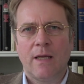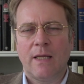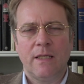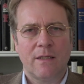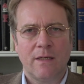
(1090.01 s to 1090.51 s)

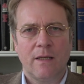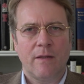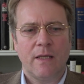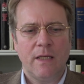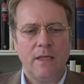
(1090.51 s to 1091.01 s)
and he
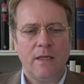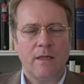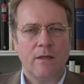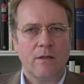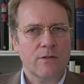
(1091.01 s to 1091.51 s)

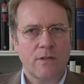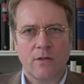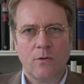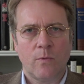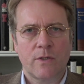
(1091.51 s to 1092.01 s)
does
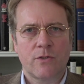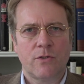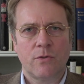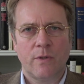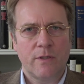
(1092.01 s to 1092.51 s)
not know what to do,